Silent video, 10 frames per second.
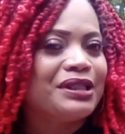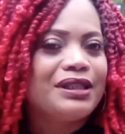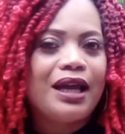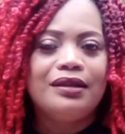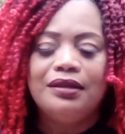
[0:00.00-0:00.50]

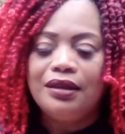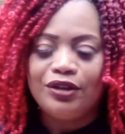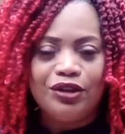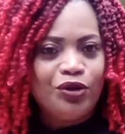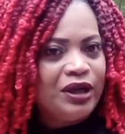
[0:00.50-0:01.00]
like, look,
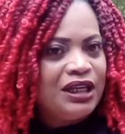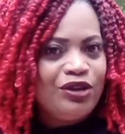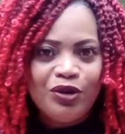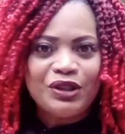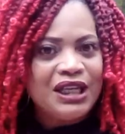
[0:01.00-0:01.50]
you ain't
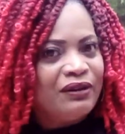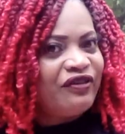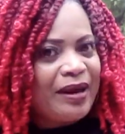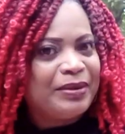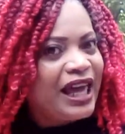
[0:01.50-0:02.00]
you seen them
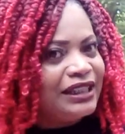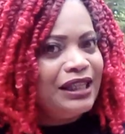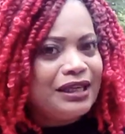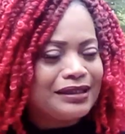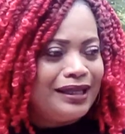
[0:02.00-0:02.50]
flapping like this.